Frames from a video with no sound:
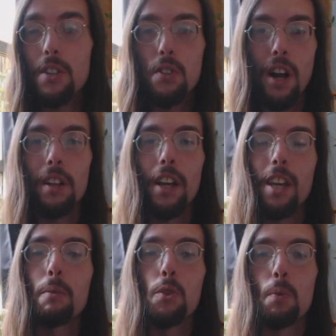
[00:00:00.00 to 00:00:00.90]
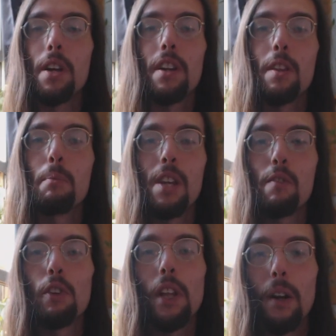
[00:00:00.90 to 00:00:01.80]
It's not like it was written in the
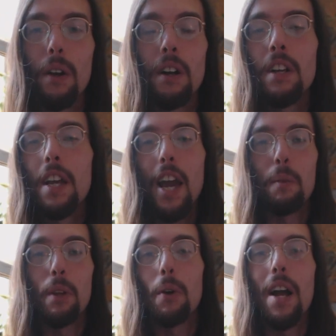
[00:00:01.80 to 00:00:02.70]
medieval era and we